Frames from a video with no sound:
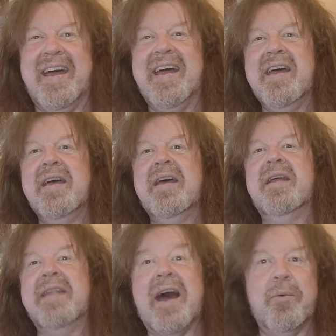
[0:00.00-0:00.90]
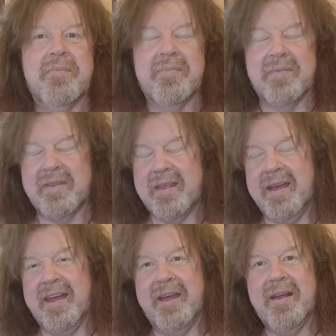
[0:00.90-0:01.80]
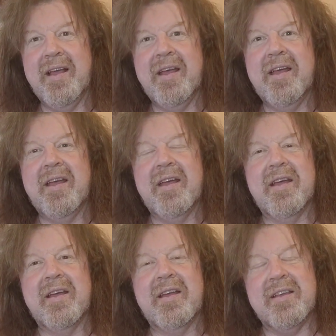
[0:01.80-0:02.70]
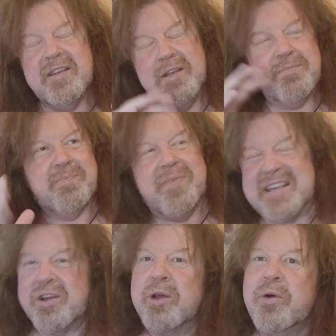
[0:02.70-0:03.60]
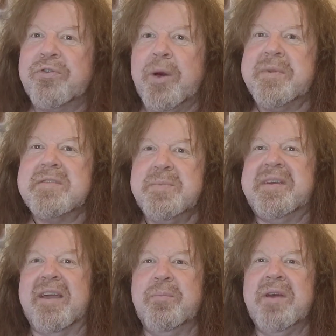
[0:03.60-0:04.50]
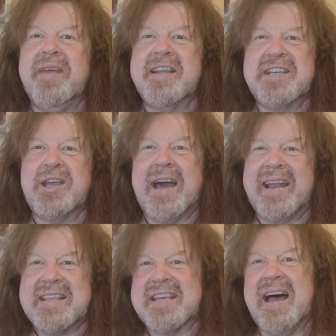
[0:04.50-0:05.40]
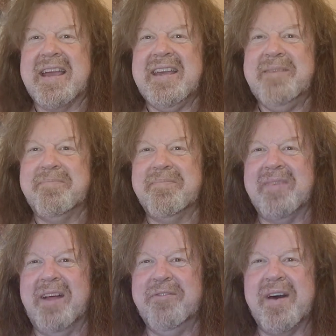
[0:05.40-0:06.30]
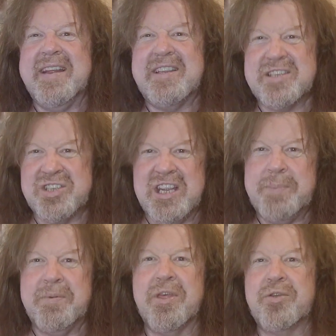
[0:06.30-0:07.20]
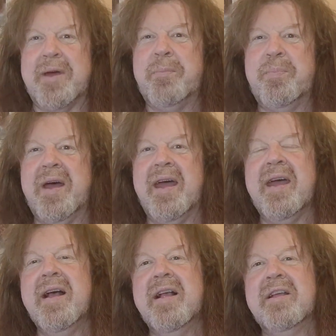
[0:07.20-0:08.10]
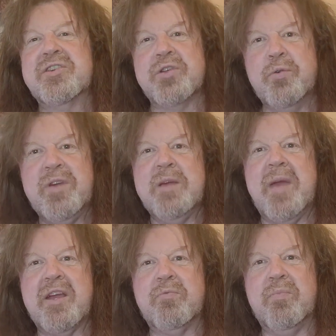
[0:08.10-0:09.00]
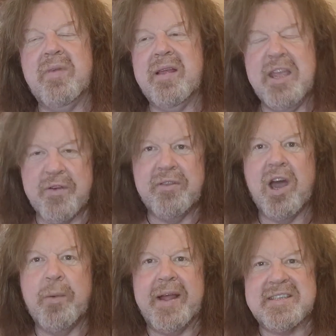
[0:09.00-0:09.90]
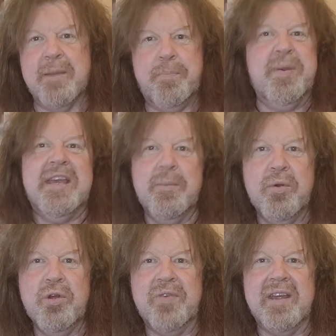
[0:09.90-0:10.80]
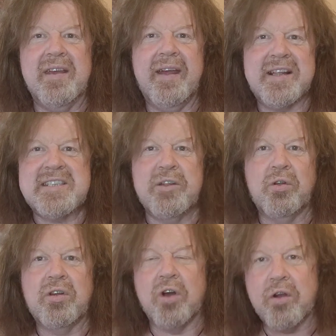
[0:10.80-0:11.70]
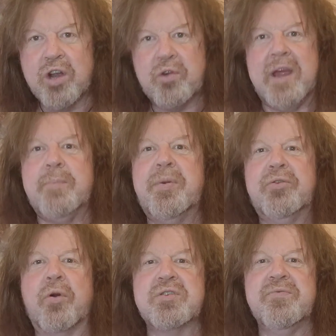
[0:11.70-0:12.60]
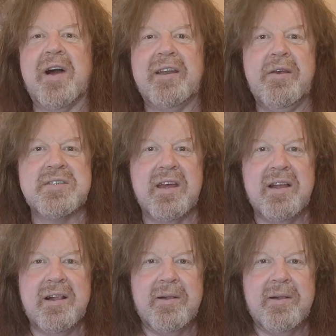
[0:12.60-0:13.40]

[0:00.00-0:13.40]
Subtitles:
there. Now, it's not a good film to begin with. It's kind of tacky and very cheap and threadbare. So the remake, even though it's a B-movie, it's still got great production values.